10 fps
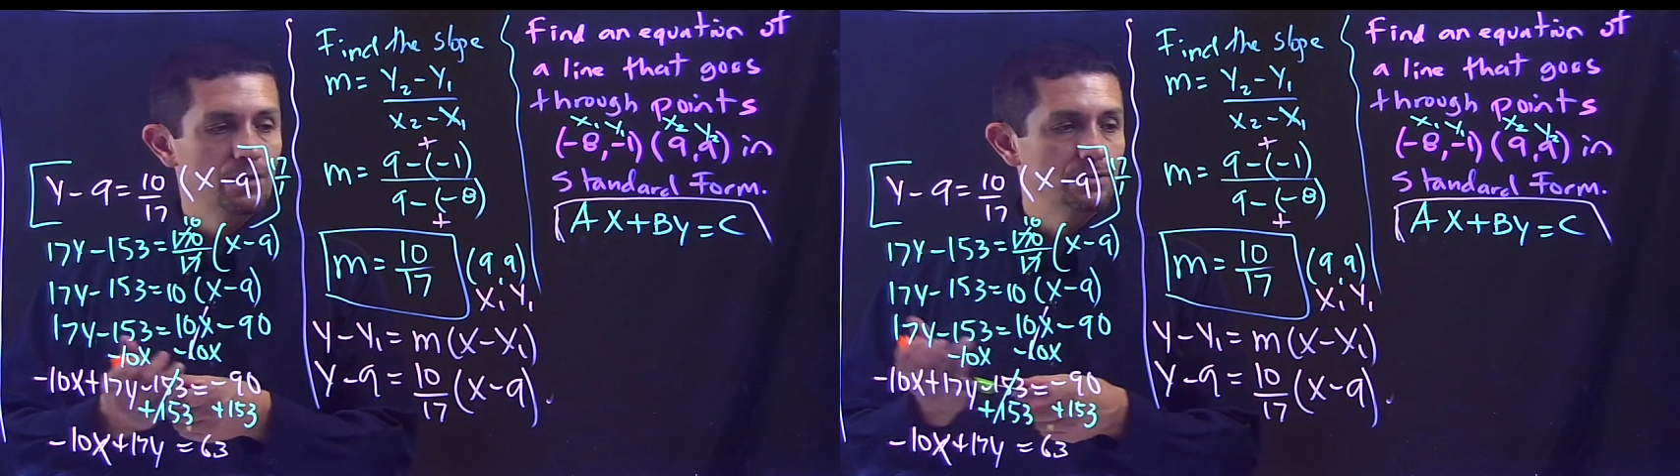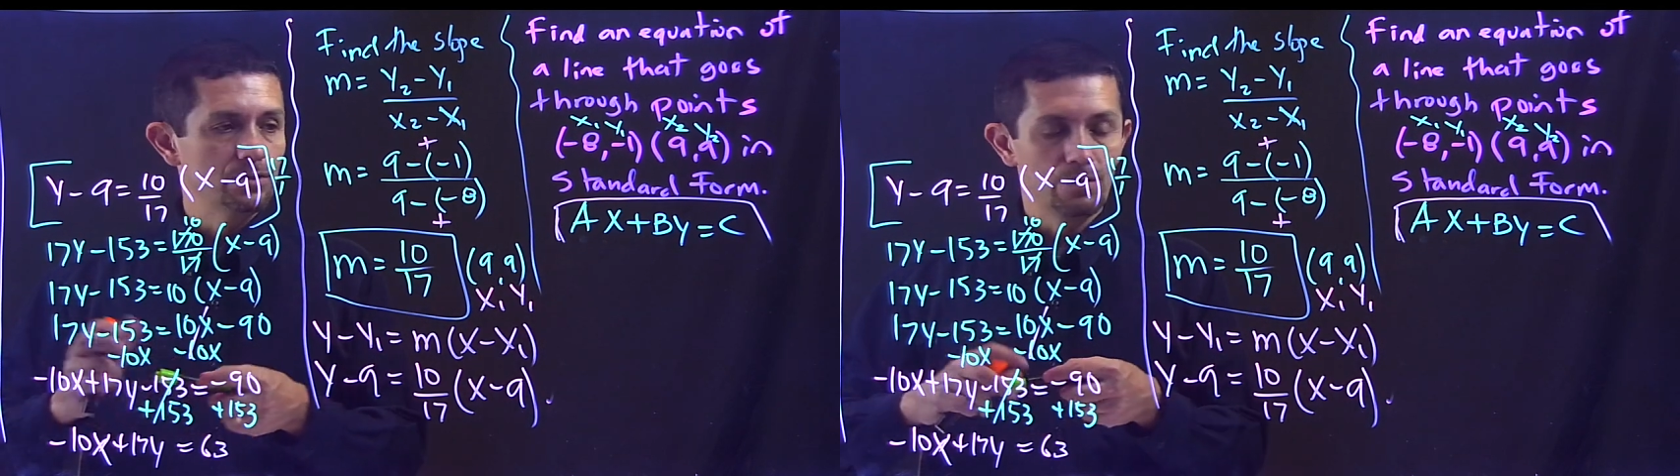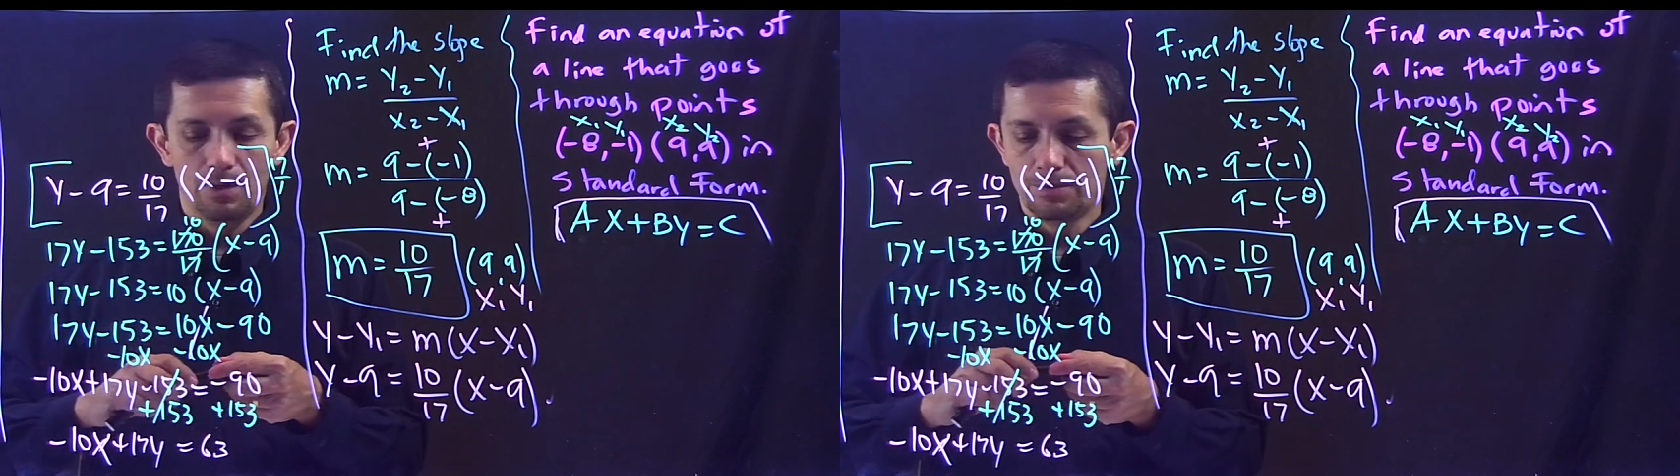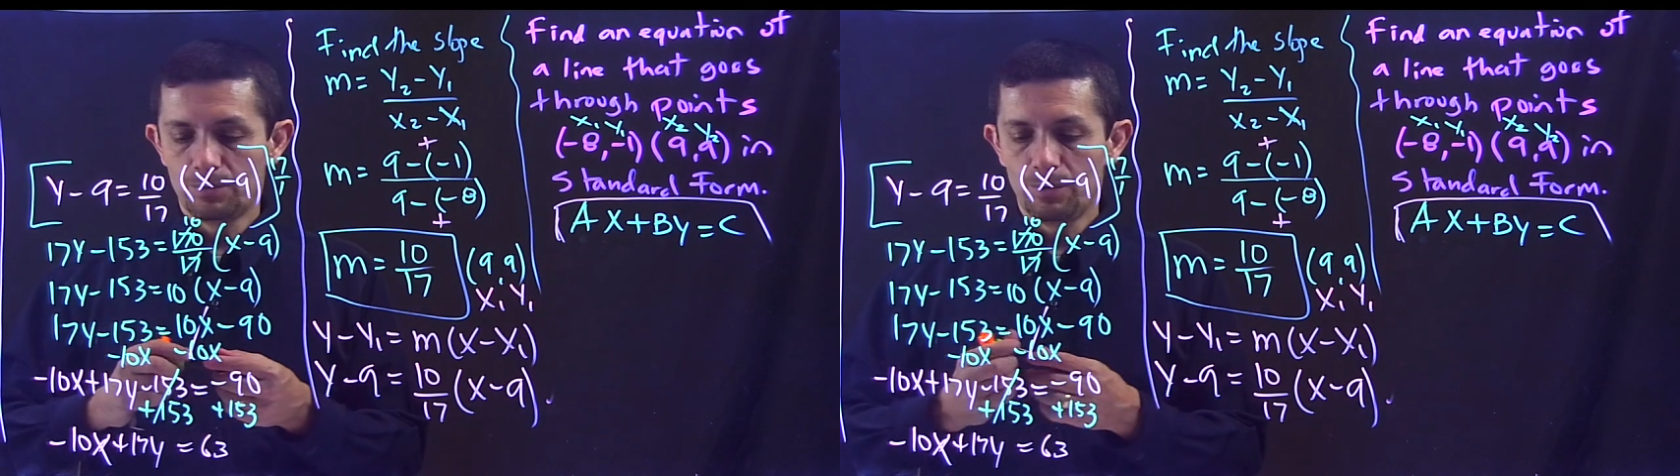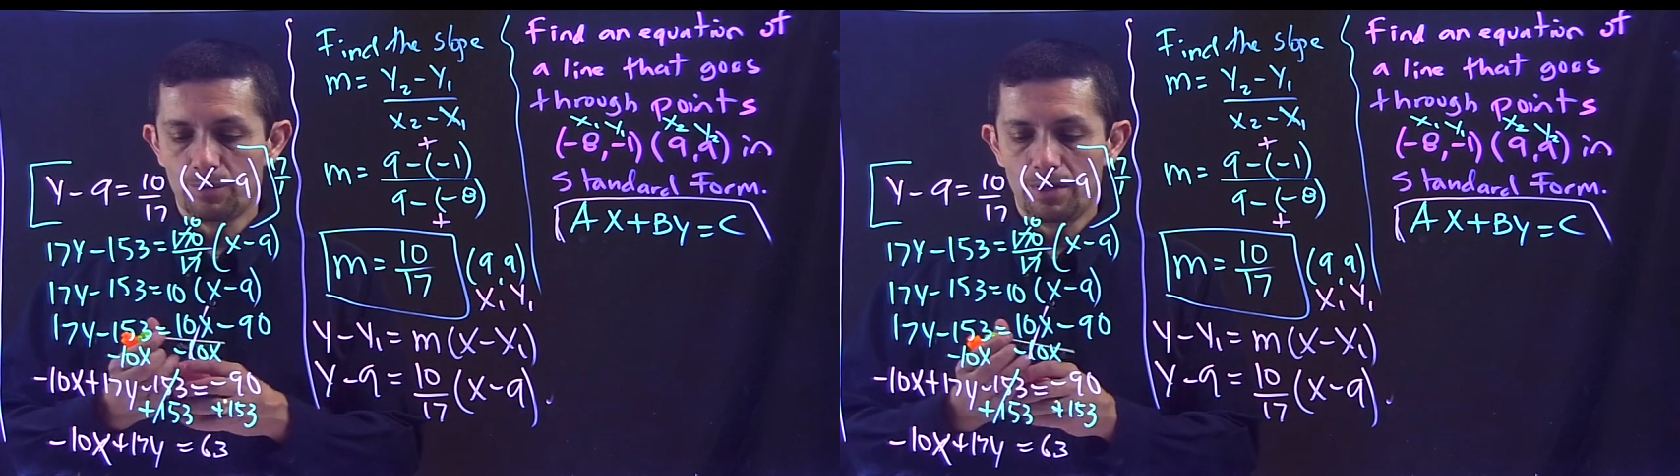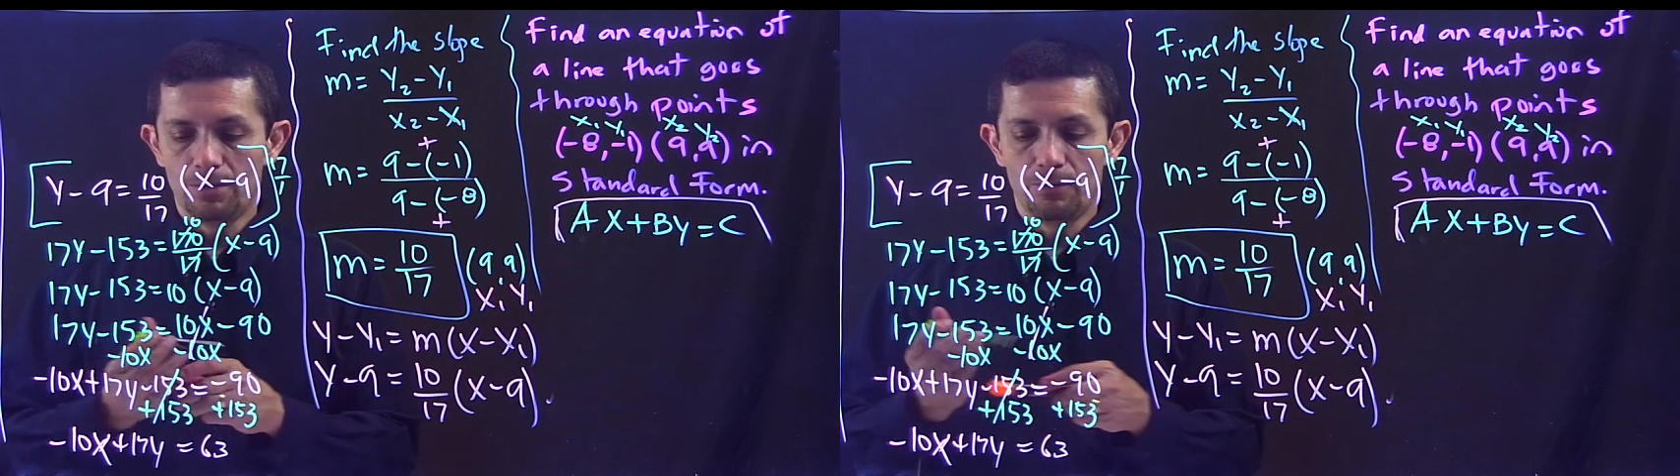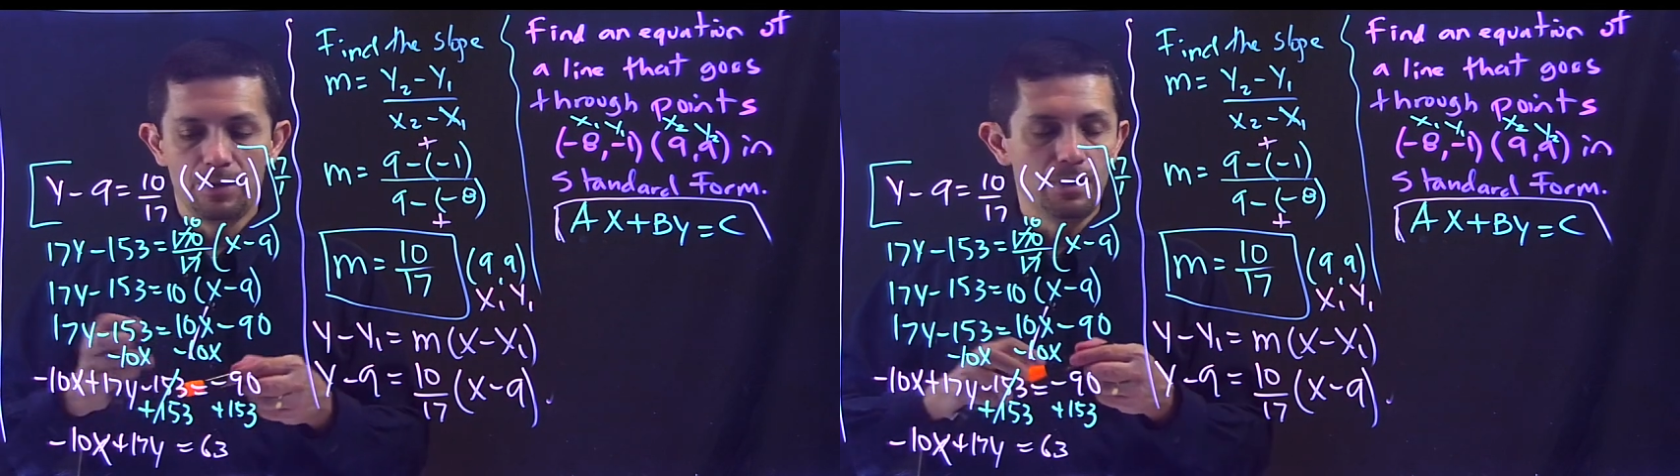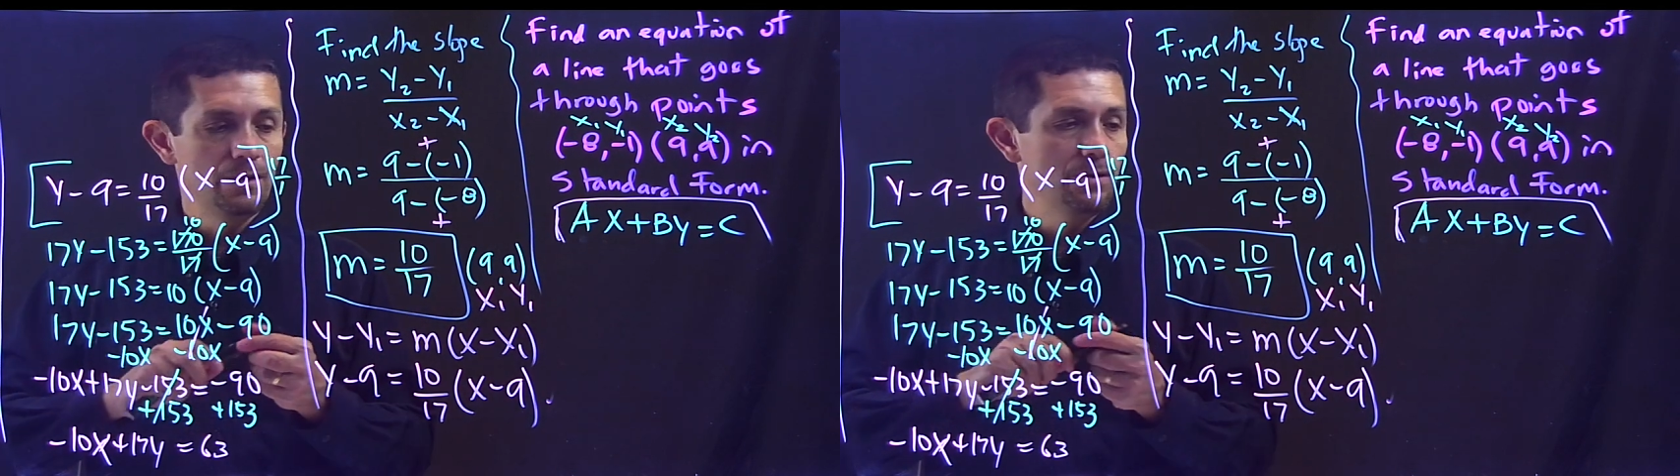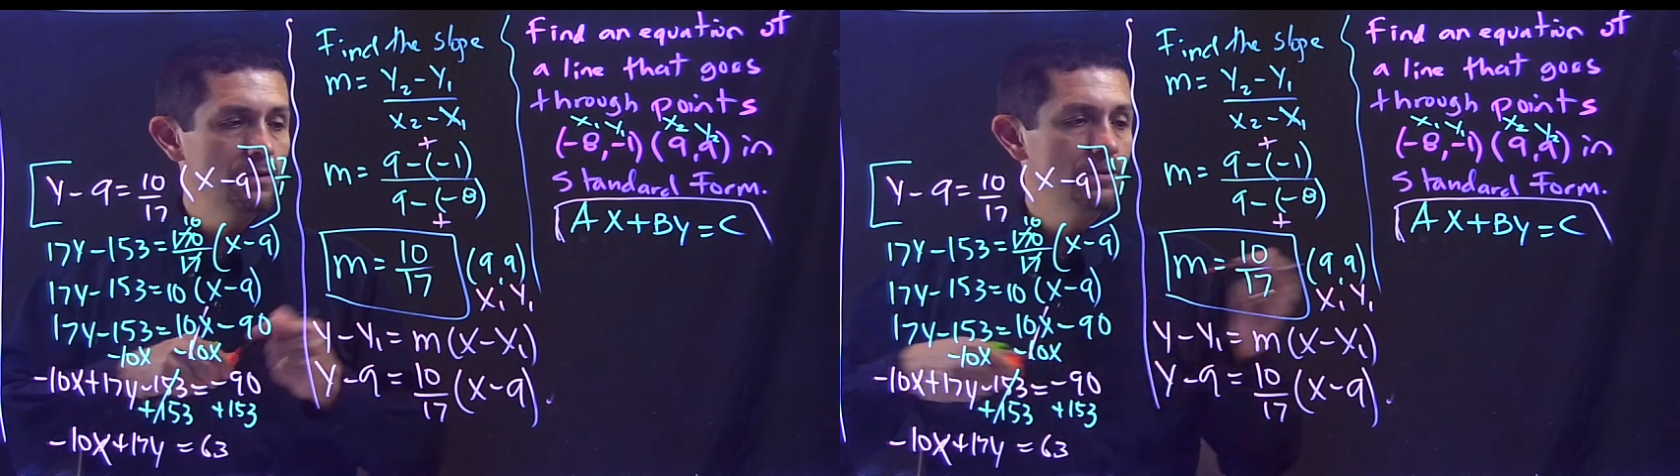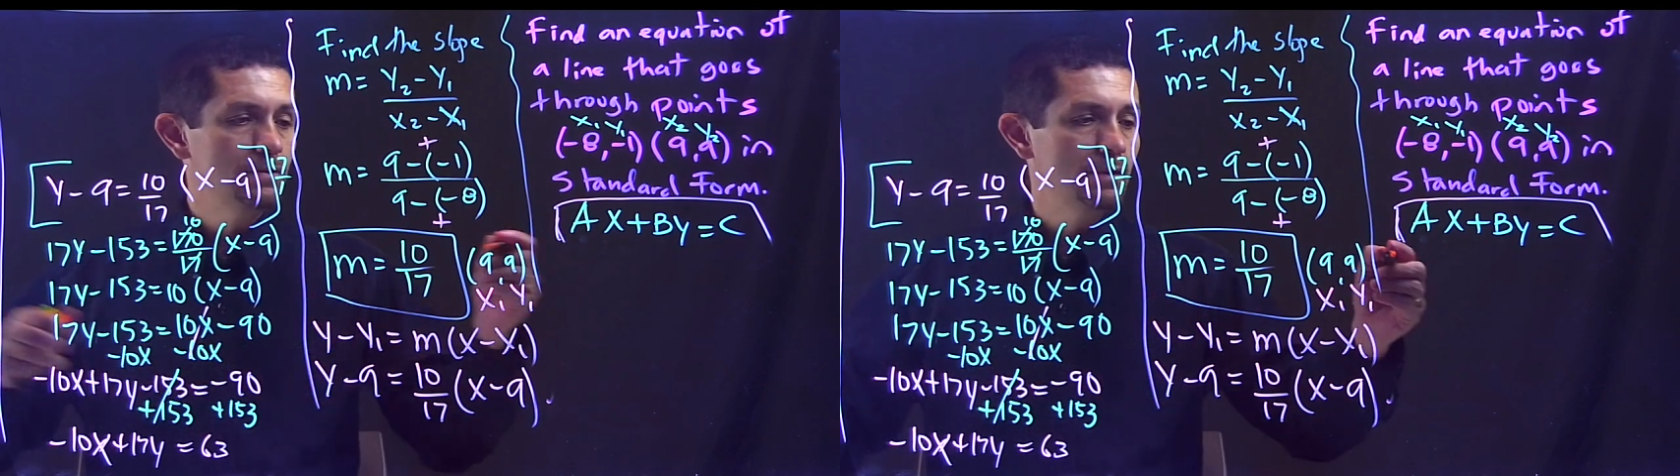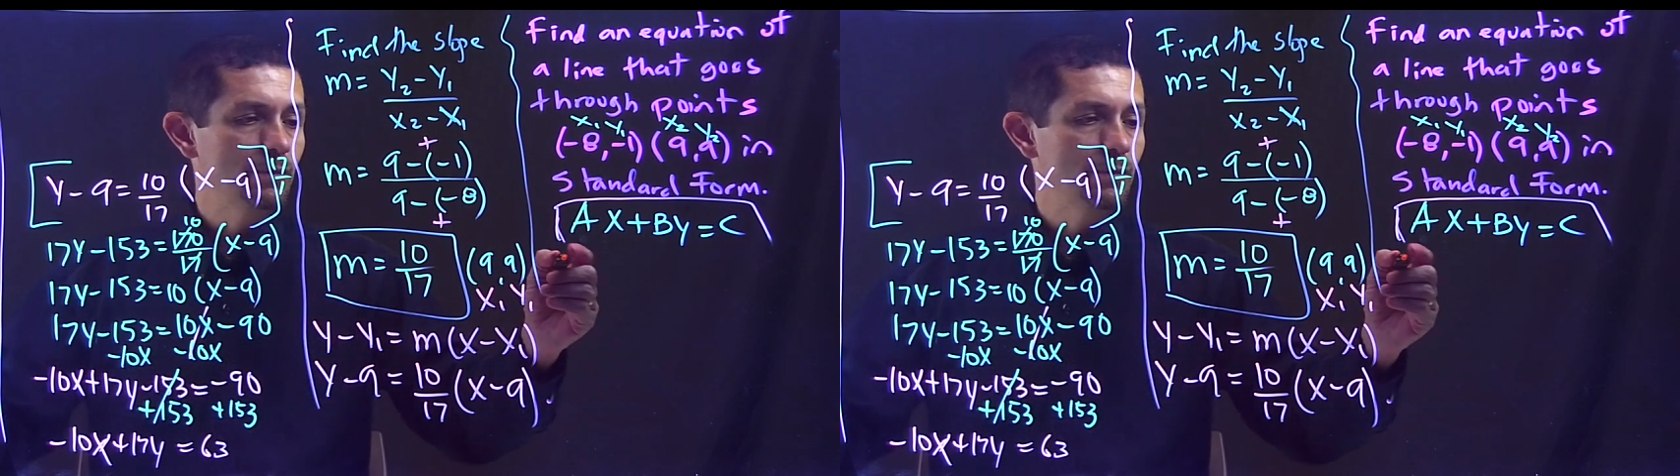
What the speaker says: So let's read right over here. I'm